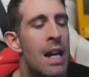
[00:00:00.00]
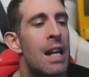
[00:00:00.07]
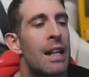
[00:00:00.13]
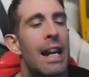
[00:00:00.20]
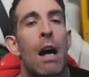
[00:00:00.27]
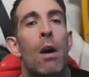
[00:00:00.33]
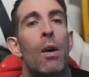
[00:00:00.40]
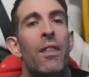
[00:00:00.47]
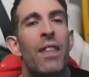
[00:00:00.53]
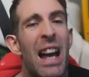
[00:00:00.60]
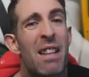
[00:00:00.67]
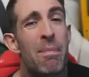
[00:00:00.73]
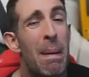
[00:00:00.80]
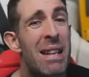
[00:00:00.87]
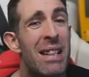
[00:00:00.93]
Now, that's
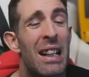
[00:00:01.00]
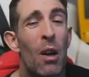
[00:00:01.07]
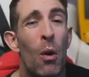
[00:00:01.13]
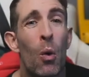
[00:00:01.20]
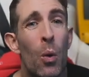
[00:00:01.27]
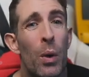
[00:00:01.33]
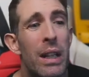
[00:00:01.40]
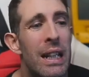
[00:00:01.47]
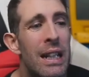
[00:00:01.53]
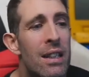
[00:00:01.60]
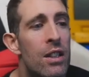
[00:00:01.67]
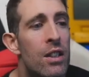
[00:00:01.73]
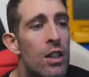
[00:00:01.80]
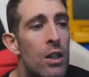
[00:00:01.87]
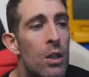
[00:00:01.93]
basically all you need to
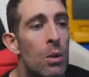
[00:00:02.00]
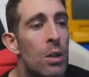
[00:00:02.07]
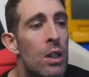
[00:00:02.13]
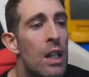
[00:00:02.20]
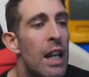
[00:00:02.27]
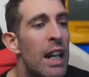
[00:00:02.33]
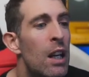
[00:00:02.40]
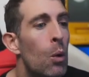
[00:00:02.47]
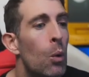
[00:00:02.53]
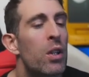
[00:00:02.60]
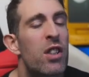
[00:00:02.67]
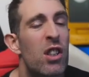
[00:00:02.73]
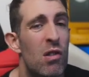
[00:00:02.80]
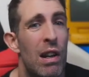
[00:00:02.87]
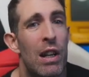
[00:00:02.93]
do in order to
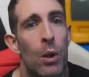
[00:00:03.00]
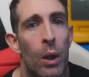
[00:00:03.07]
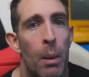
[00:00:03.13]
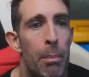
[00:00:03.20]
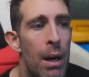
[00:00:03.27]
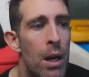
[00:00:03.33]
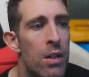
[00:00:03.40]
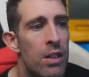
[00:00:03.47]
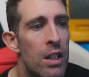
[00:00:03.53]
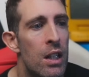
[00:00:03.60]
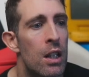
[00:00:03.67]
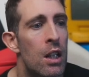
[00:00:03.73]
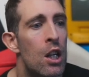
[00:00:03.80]
create your composer.